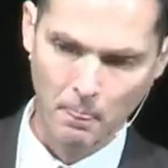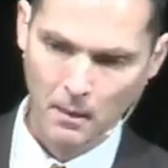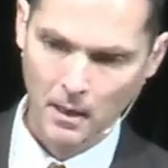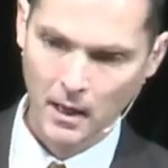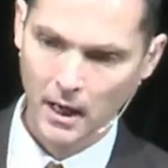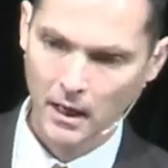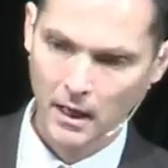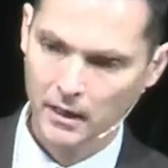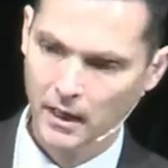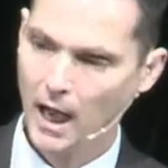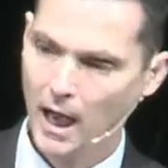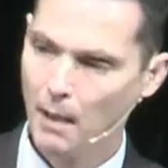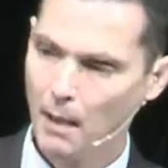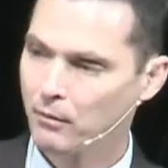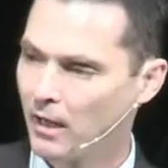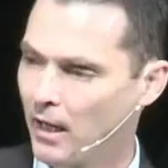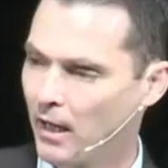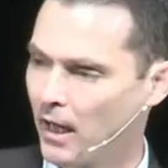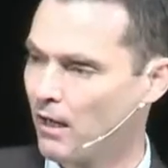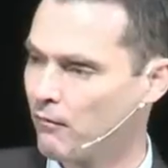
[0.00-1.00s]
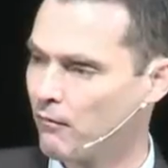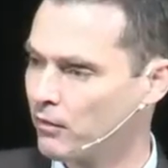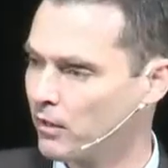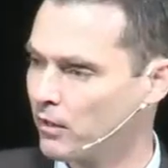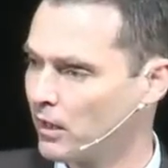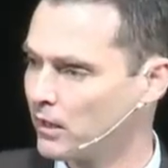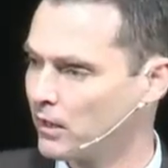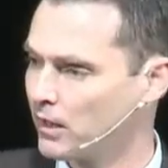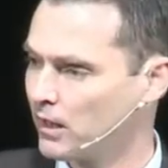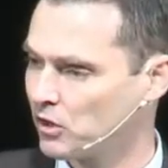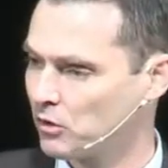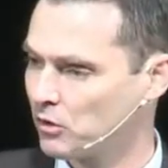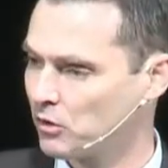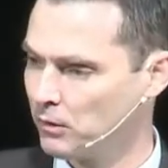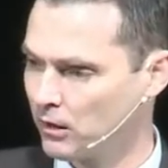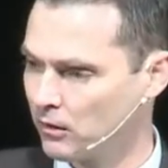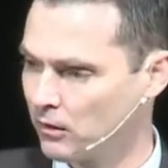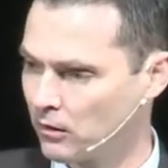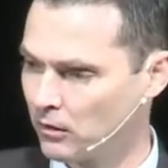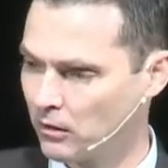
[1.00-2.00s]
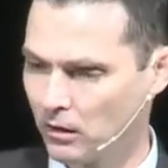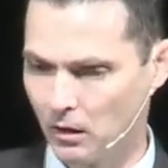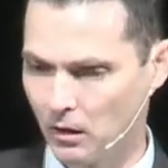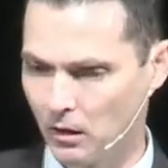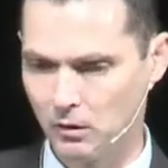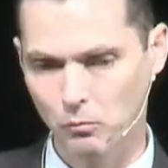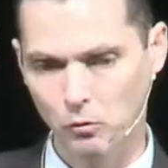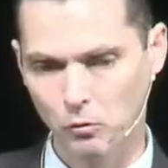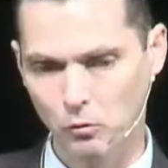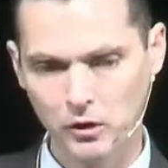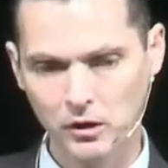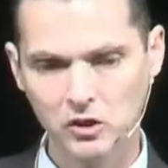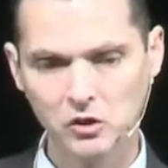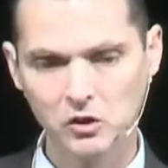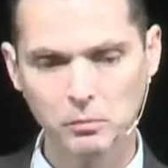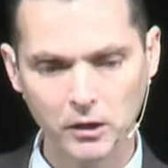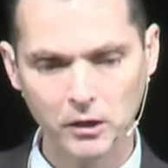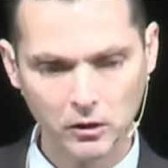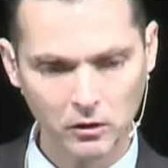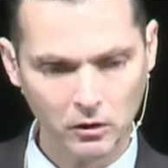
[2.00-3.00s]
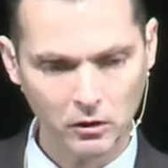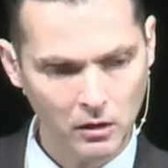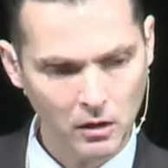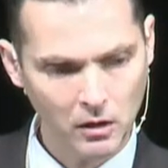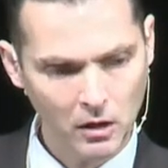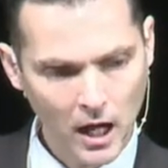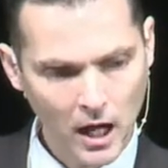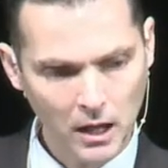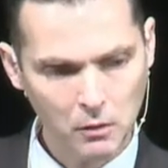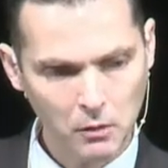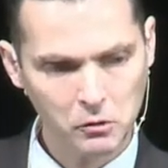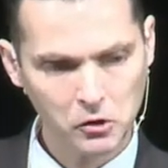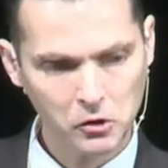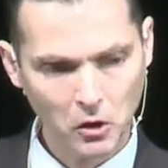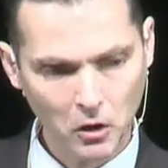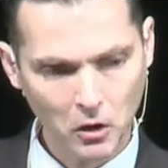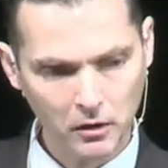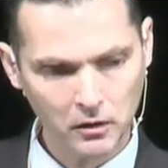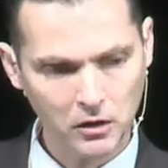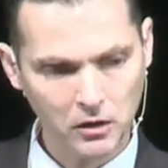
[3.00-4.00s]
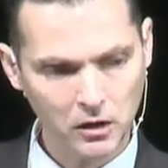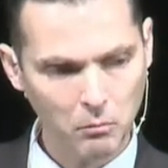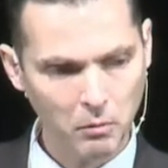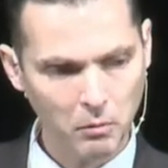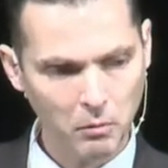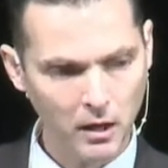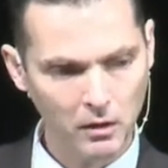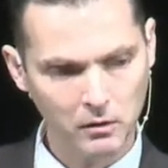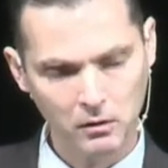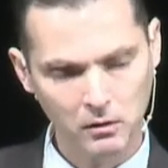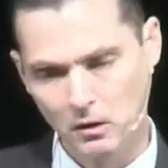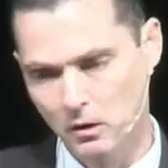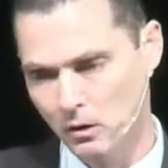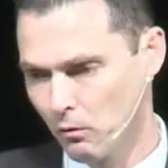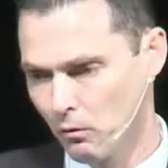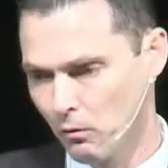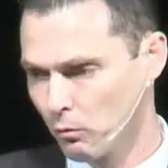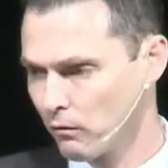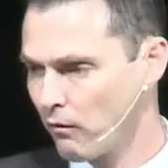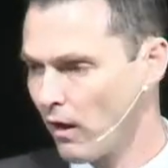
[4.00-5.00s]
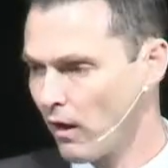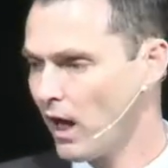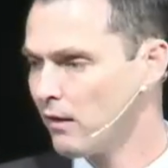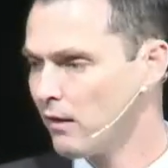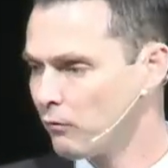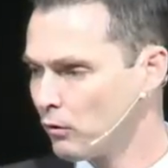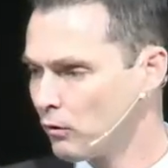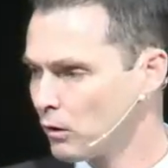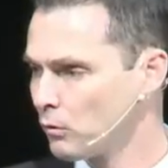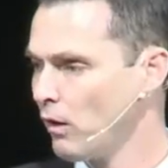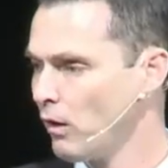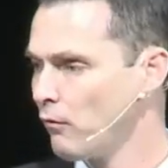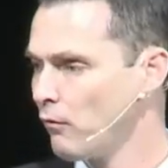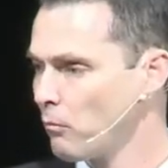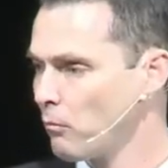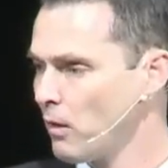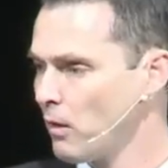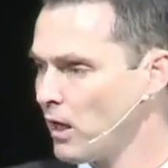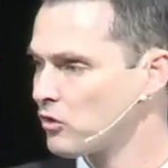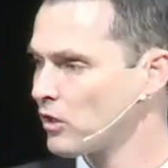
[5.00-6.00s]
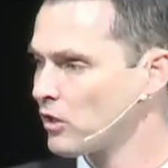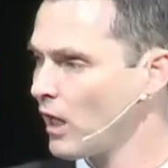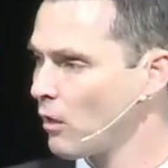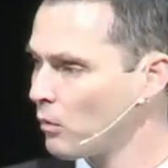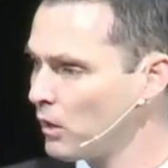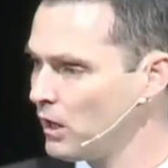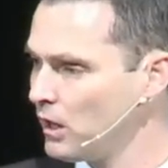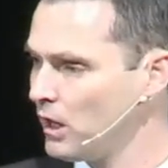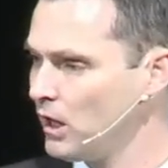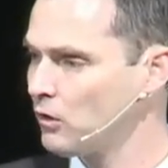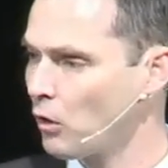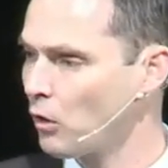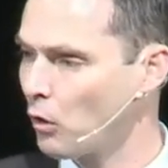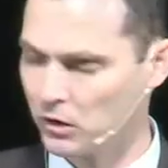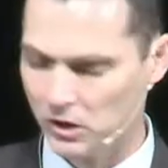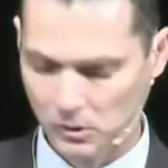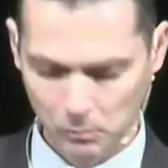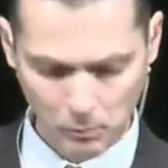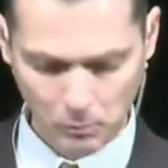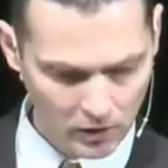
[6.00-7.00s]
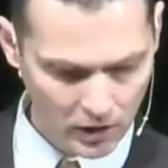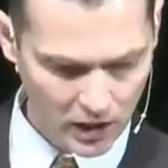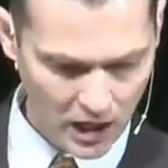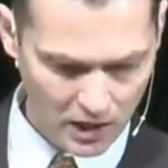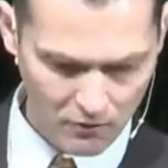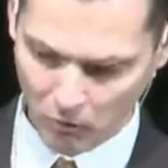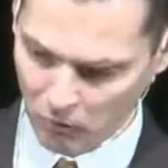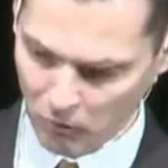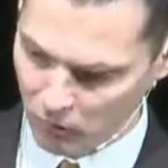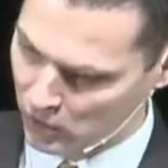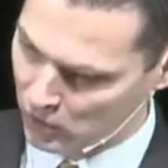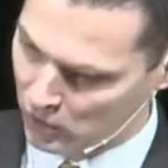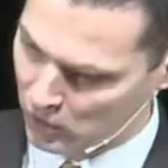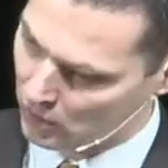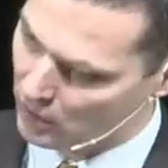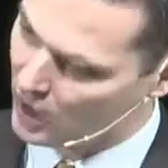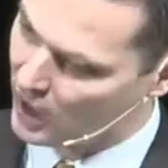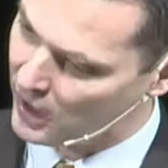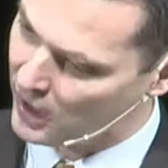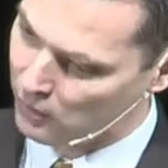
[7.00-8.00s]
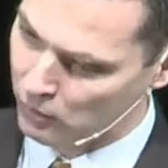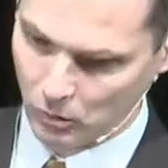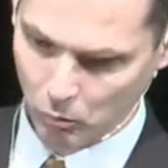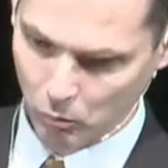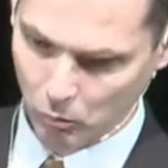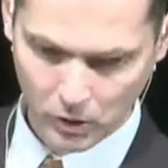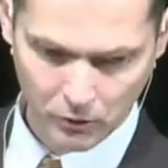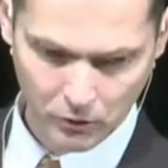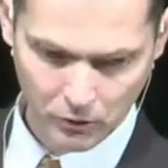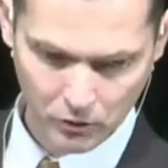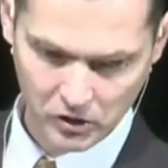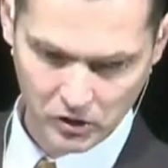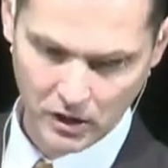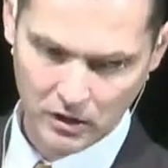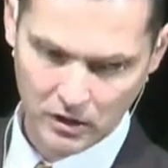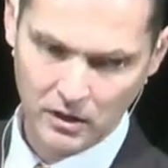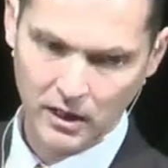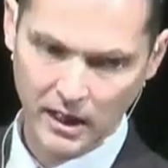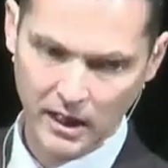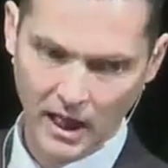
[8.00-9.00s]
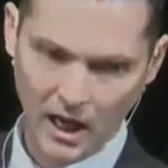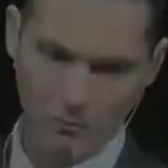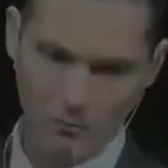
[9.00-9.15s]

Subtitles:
and they happened to have a guest speaker, the morning speaker, and he was talking about revival and reformation, how we need the Holy Spirit. And he gave a night, it was one of those 10-day camp